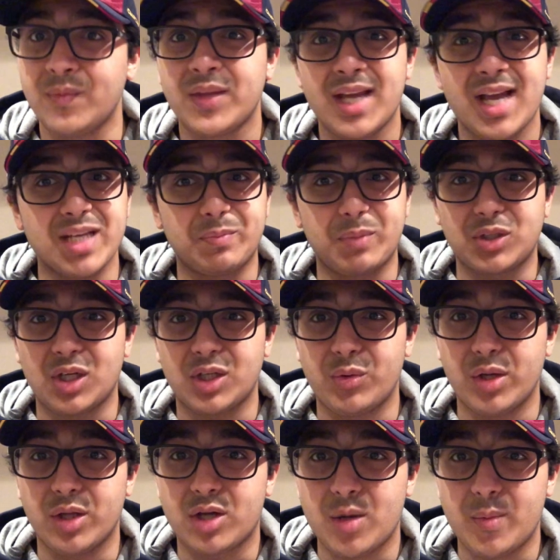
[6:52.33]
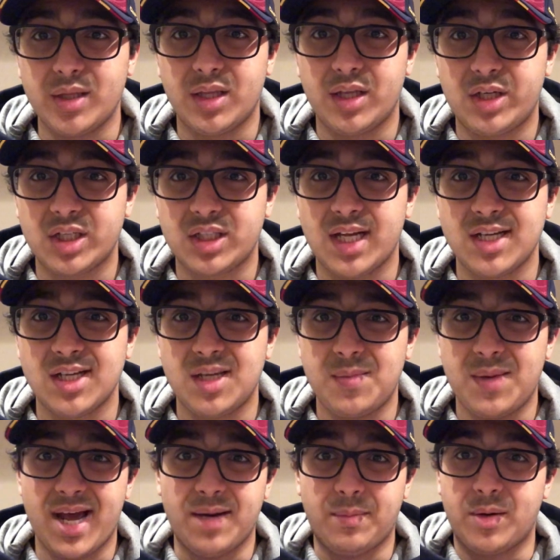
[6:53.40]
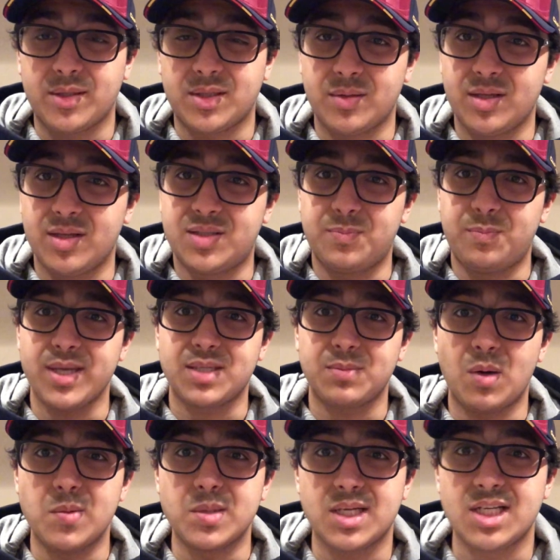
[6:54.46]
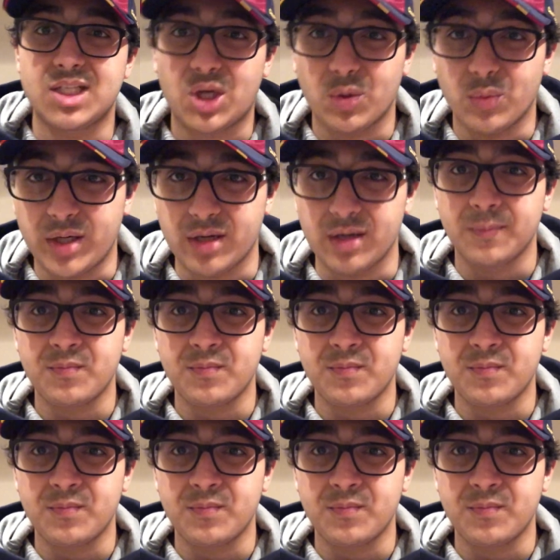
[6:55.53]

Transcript: Especially under Ronald Koeman in the Dutch national team. He had probably some of the best moments in his career.